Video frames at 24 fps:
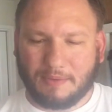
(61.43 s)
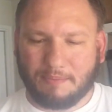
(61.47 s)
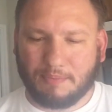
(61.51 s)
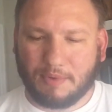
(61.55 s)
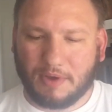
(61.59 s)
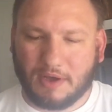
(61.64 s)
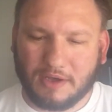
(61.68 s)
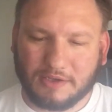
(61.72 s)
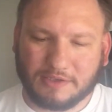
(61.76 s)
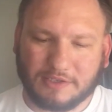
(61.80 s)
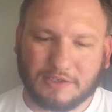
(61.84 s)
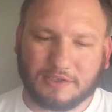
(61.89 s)

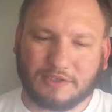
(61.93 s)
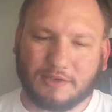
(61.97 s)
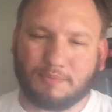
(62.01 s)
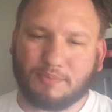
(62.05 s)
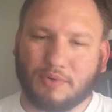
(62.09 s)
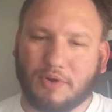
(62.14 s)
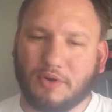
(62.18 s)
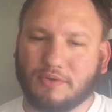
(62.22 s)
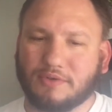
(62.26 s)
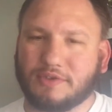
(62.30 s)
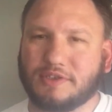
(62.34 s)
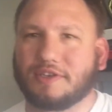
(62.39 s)
Boss. It's a
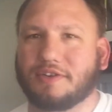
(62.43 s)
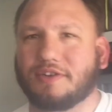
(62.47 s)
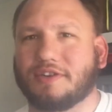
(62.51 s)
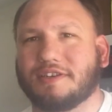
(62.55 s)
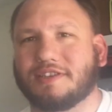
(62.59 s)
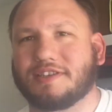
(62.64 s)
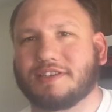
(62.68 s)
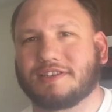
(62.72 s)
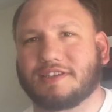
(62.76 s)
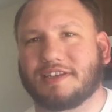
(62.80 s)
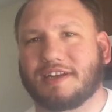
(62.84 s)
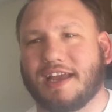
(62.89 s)
Pro
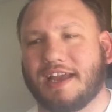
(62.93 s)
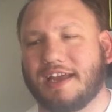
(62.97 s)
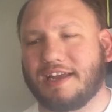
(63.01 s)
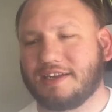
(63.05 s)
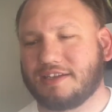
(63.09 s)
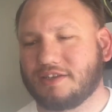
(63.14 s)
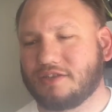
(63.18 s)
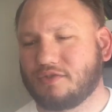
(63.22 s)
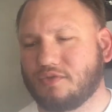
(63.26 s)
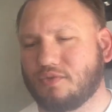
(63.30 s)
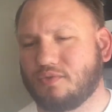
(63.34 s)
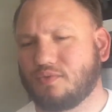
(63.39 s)
Series. It's an
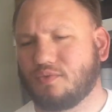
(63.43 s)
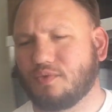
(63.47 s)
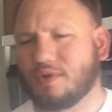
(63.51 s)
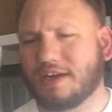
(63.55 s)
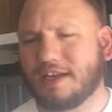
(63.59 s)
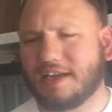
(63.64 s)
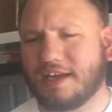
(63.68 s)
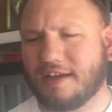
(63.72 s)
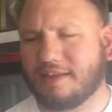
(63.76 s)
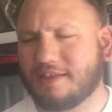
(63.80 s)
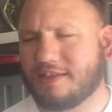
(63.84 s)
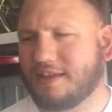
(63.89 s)

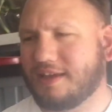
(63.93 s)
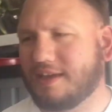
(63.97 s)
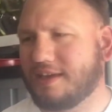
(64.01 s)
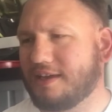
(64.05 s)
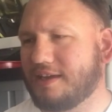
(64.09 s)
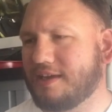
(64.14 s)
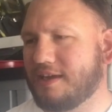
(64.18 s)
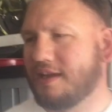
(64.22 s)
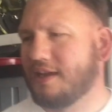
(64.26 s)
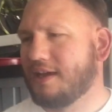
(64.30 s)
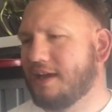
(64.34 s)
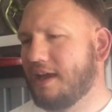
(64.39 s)
820, I think,
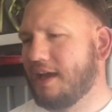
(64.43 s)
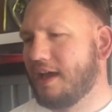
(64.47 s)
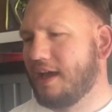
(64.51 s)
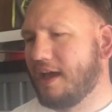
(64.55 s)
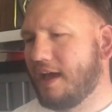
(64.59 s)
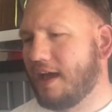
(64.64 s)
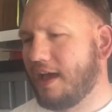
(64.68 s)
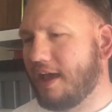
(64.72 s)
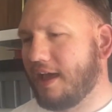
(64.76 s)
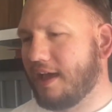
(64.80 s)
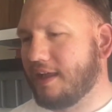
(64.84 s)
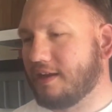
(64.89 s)

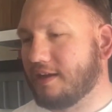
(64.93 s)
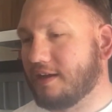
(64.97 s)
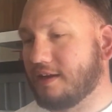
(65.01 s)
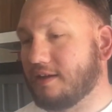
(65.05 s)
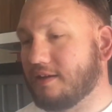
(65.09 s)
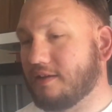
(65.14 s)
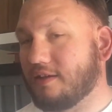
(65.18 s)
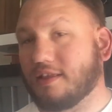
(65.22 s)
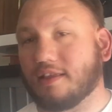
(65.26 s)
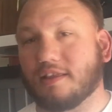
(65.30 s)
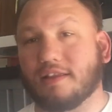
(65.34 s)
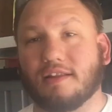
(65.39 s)
and
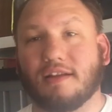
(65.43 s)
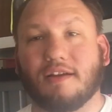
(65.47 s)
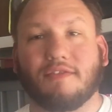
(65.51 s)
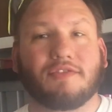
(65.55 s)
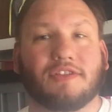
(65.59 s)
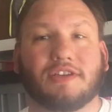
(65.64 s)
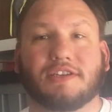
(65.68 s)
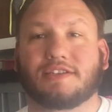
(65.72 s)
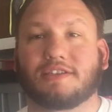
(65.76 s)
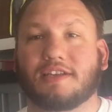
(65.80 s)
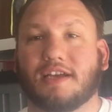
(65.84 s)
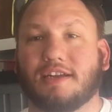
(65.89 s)
love
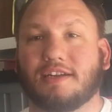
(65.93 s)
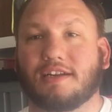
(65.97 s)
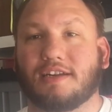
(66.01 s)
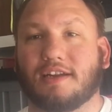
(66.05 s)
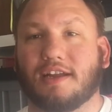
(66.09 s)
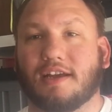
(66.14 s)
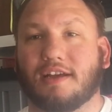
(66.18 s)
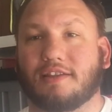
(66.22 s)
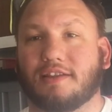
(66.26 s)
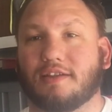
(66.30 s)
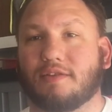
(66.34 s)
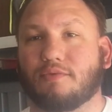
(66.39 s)
this thing to
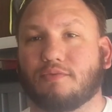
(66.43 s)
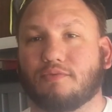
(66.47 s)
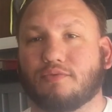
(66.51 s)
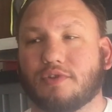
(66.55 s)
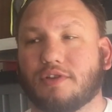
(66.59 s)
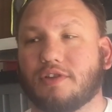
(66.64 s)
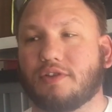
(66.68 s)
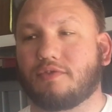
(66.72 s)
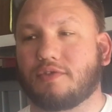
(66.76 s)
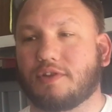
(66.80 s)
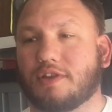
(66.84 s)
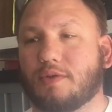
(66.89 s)
death. It
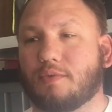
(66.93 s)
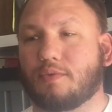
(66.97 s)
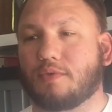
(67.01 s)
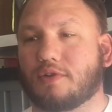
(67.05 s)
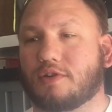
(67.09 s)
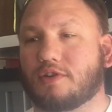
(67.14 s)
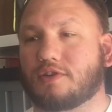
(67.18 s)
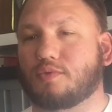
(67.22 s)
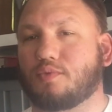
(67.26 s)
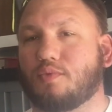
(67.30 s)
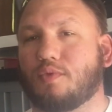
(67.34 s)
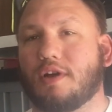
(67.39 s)
really
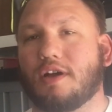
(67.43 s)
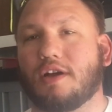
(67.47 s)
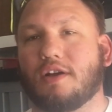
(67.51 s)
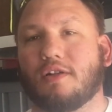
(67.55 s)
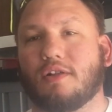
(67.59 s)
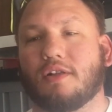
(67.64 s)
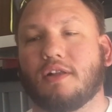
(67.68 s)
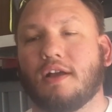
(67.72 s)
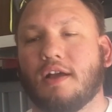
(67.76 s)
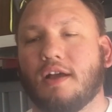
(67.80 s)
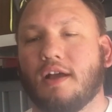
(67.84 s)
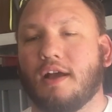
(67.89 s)
works
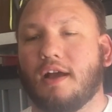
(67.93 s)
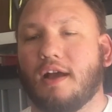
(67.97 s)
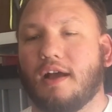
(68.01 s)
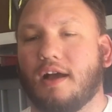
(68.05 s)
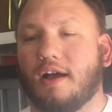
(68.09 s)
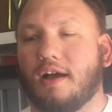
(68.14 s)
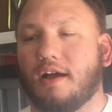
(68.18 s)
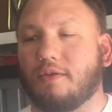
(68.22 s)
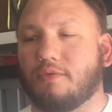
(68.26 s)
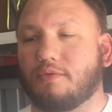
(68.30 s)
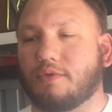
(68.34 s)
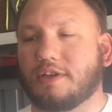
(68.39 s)
well.
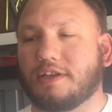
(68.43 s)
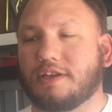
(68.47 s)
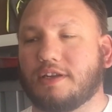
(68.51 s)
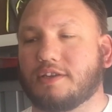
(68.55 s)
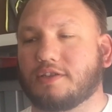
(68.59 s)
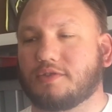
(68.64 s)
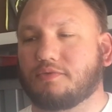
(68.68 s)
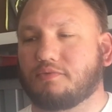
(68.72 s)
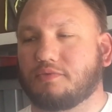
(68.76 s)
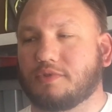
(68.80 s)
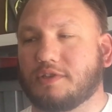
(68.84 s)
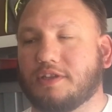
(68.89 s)
Really
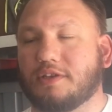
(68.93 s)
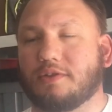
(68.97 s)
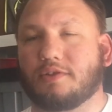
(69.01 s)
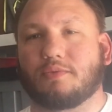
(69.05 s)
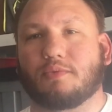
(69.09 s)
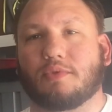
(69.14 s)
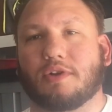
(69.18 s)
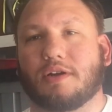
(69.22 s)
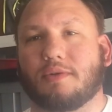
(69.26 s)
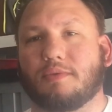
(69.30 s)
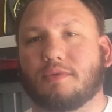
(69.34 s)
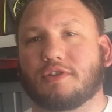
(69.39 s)
does really
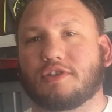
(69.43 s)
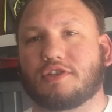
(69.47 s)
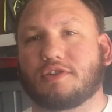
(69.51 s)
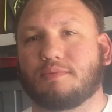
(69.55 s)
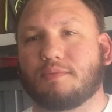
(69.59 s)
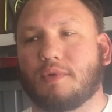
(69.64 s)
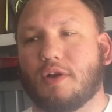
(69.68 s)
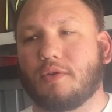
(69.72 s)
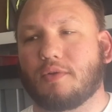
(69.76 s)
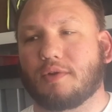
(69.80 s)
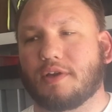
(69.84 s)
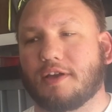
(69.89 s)
well with
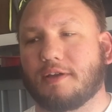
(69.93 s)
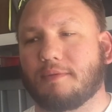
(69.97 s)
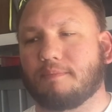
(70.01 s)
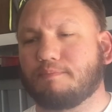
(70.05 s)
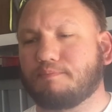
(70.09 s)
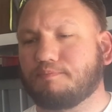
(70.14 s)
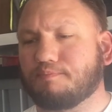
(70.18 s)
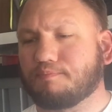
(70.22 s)
smoking.